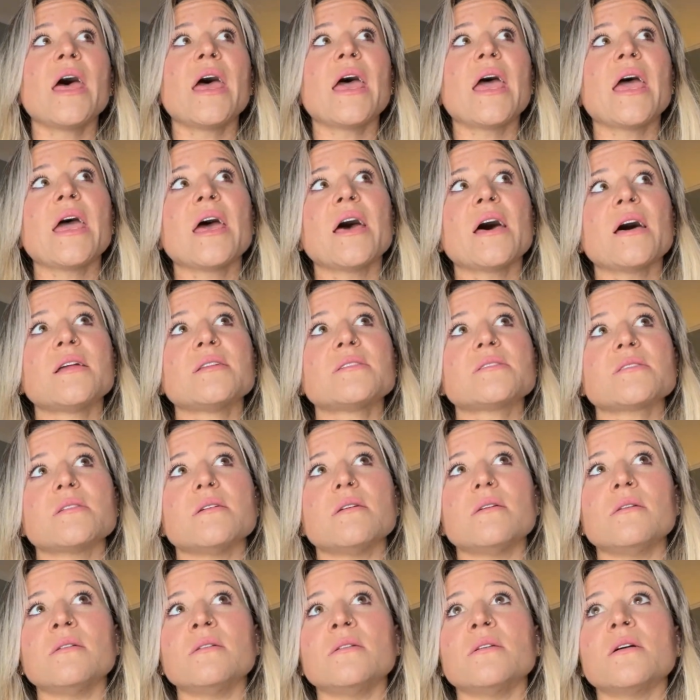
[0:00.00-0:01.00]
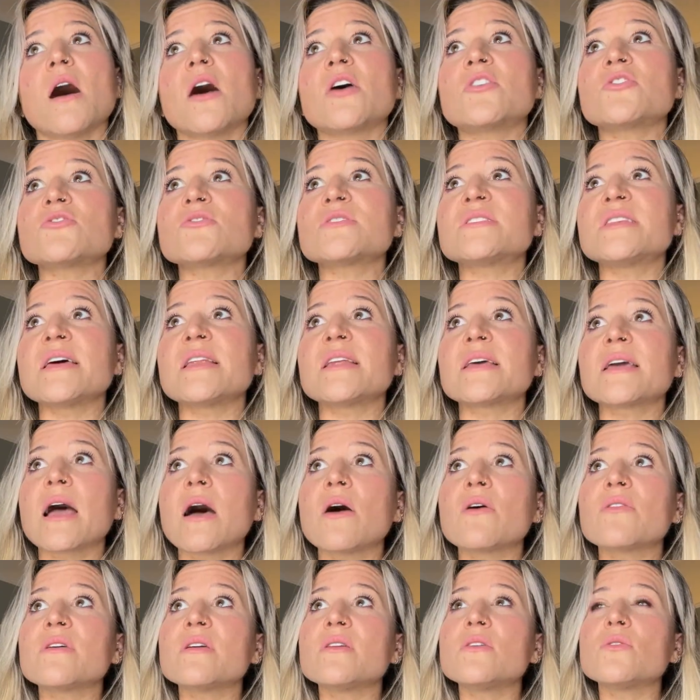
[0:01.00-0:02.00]
And understanding
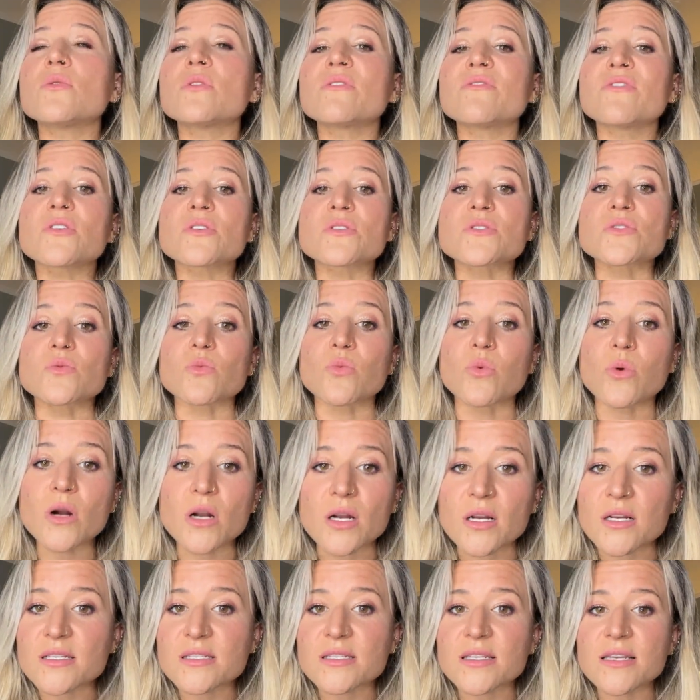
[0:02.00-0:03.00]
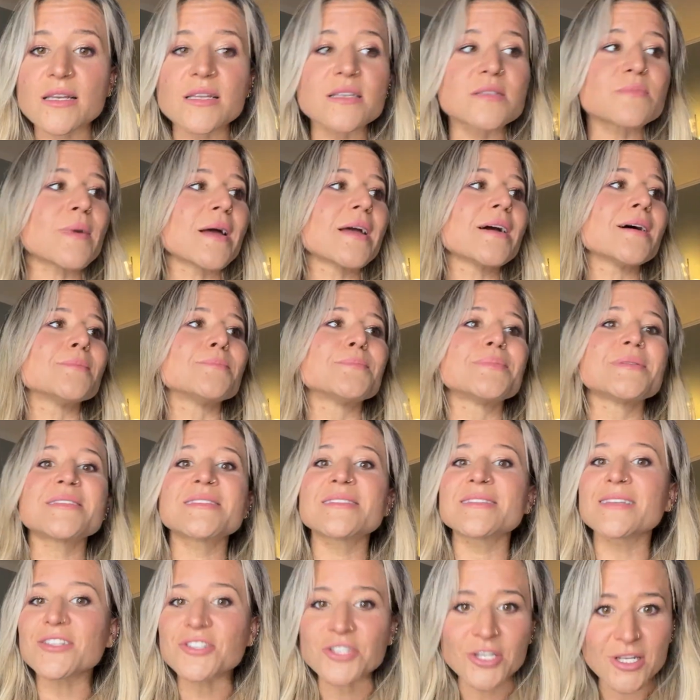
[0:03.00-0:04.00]
how the universe works. It is my
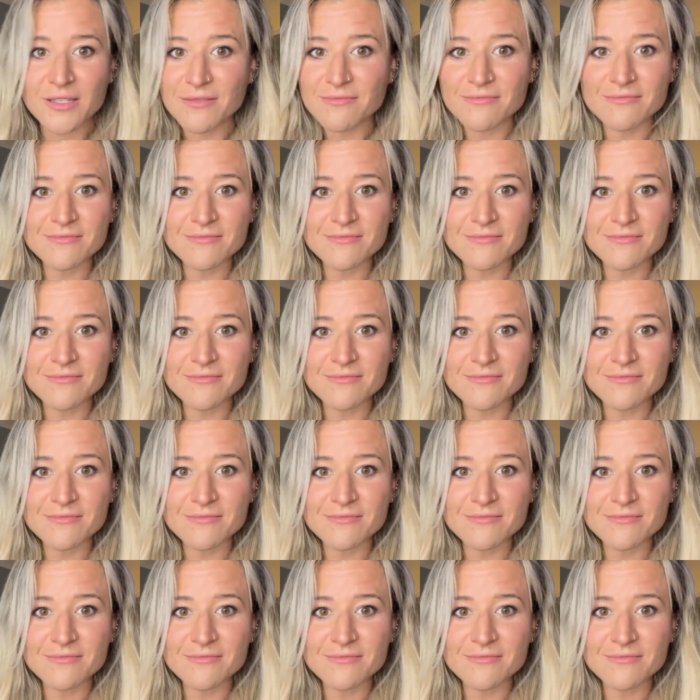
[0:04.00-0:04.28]
obsession.